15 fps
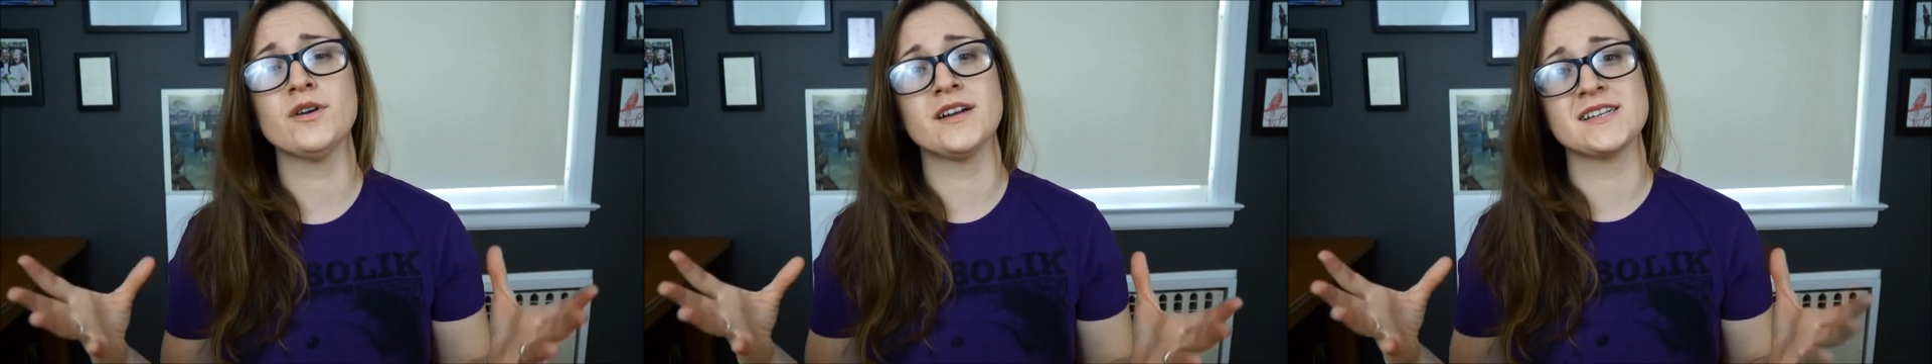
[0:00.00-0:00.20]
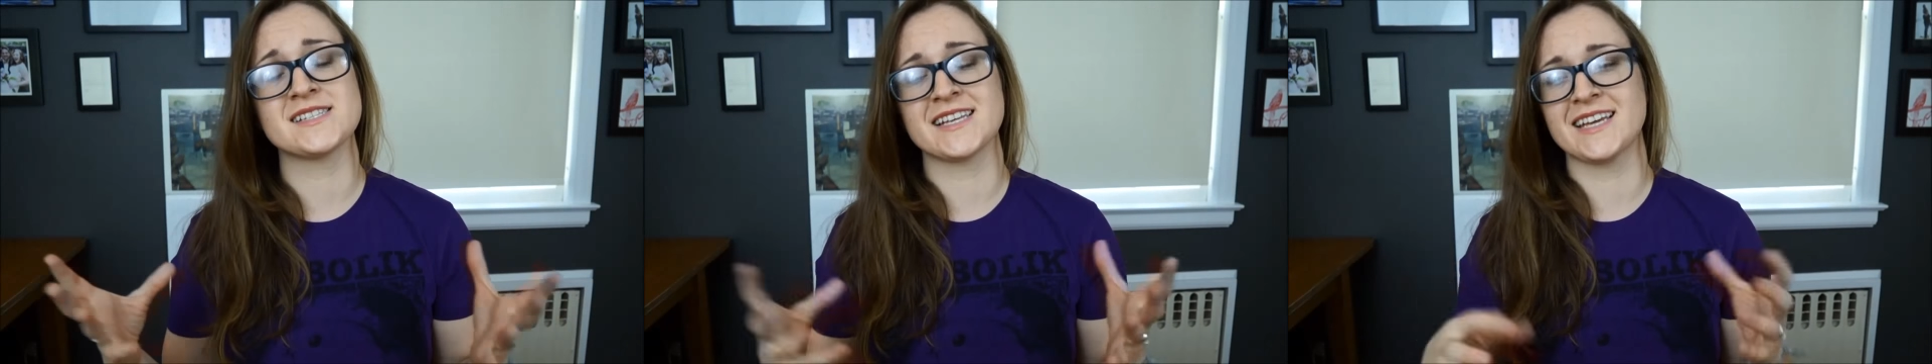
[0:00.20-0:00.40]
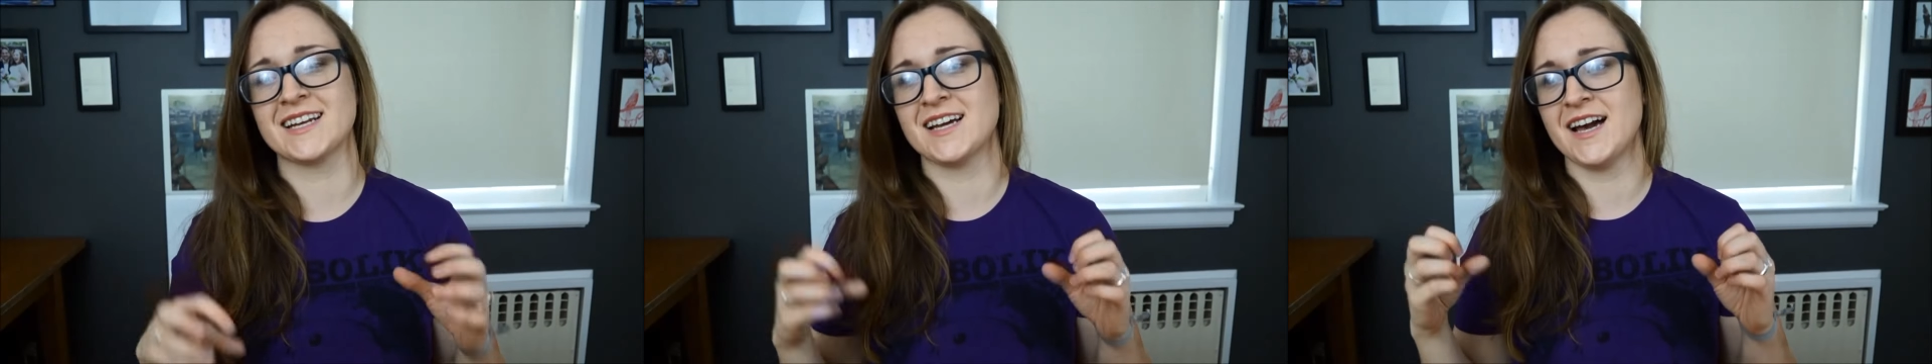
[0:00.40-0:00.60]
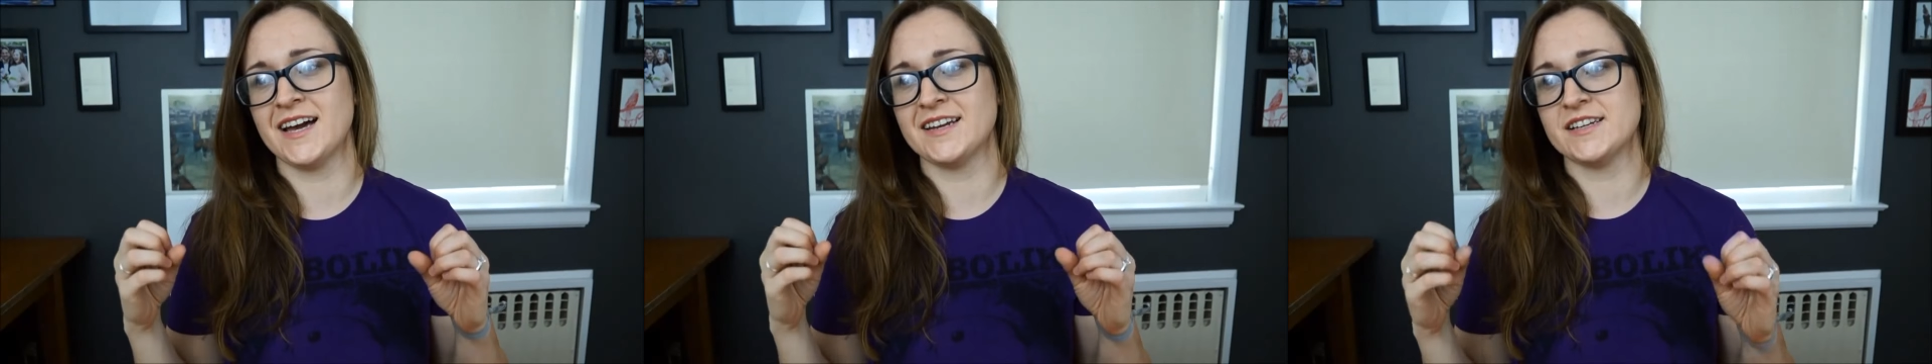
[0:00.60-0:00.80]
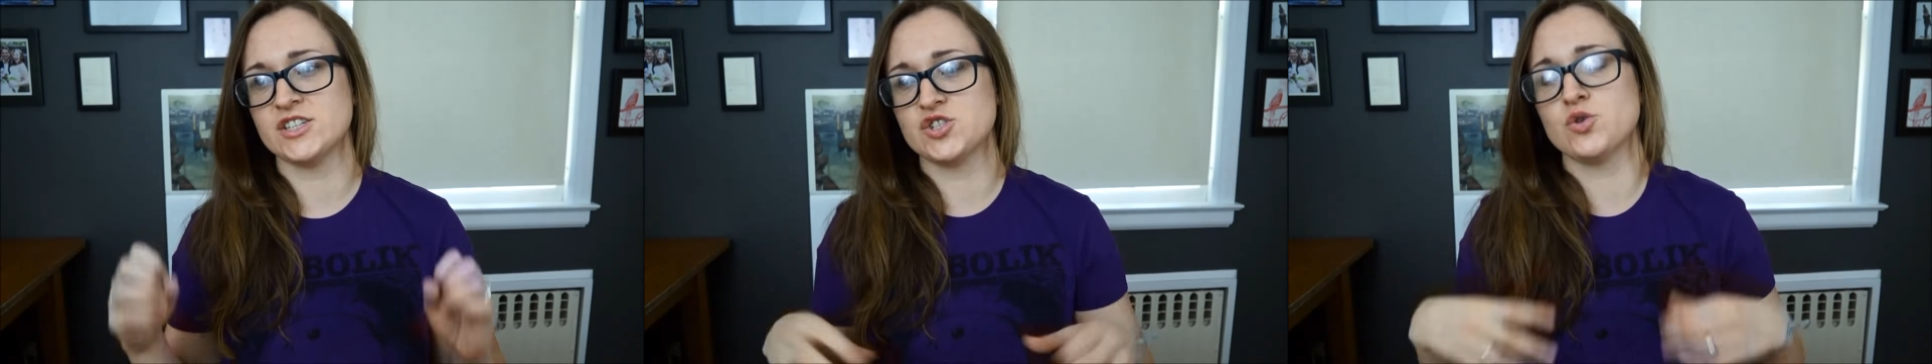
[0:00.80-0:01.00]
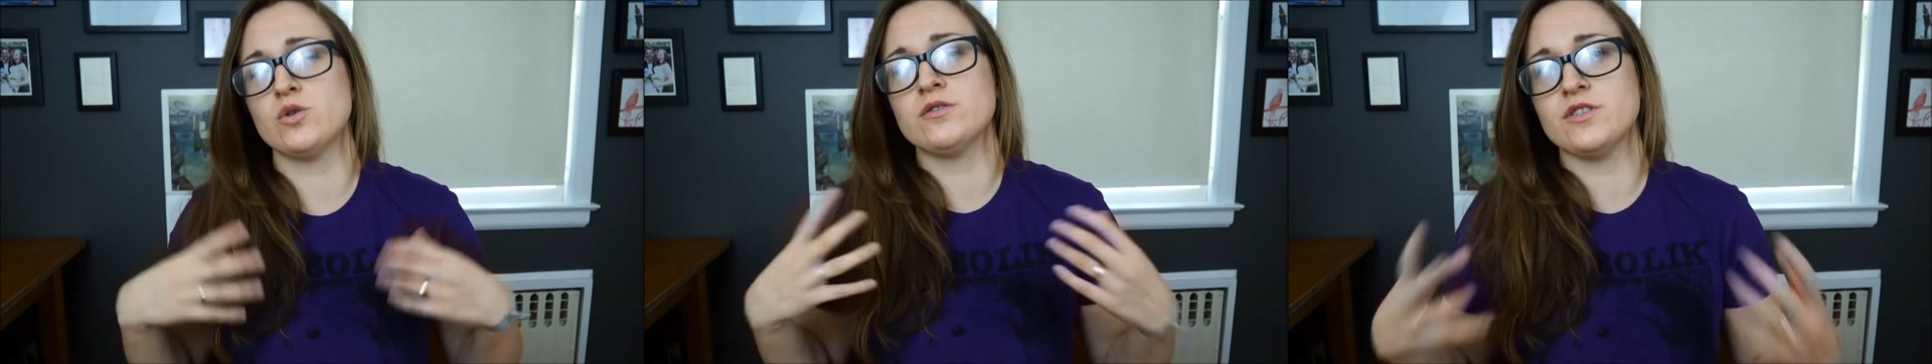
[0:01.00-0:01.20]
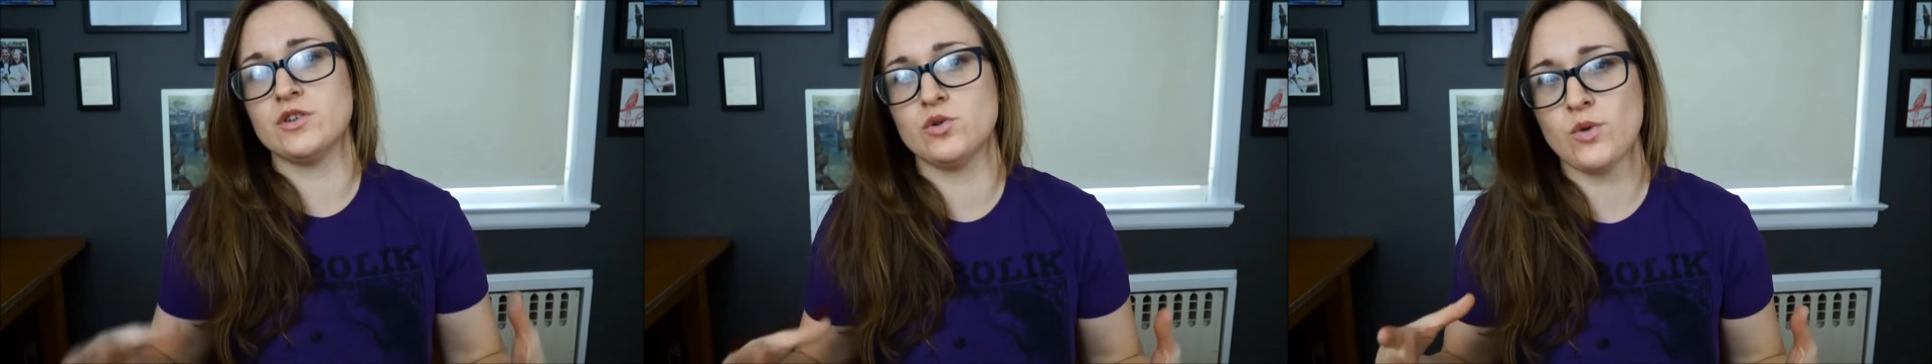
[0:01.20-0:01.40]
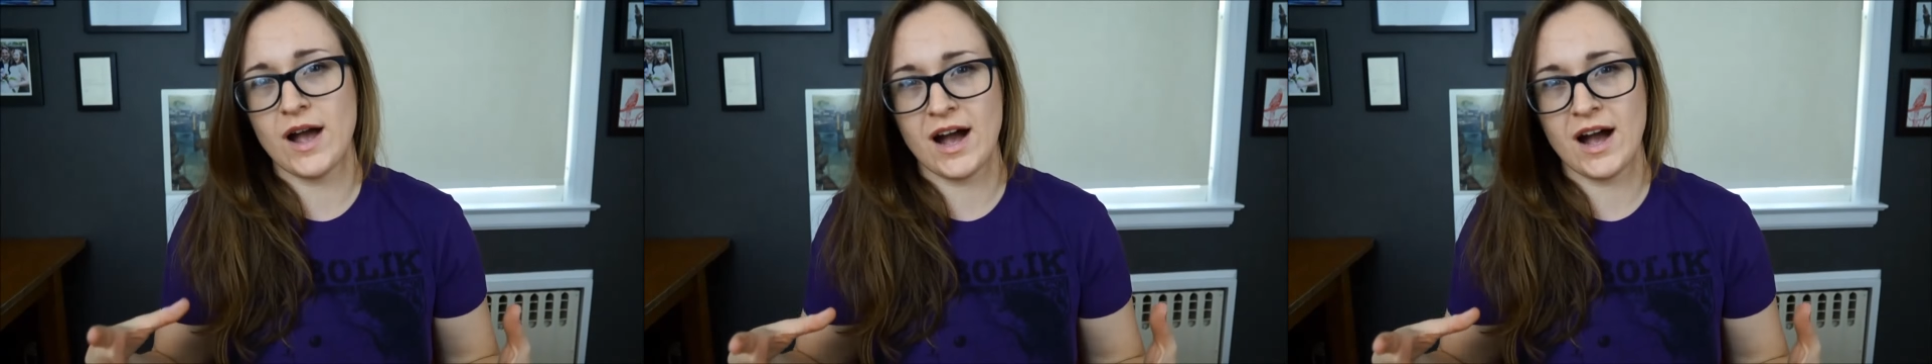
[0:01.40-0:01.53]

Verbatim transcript: it is that can kind of jolt you